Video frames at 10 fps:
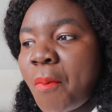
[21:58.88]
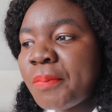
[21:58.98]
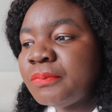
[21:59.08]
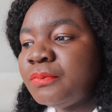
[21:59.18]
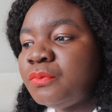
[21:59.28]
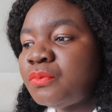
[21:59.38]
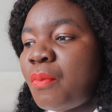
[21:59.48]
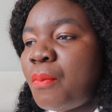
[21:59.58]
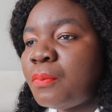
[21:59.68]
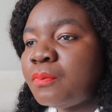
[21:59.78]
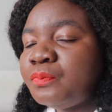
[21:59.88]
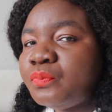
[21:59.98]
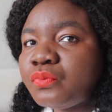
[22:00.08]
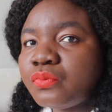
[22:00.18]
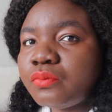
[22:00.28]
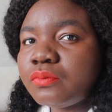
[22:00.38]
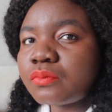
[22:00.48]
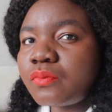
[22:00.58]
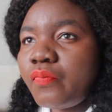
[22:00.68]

(no one is talking)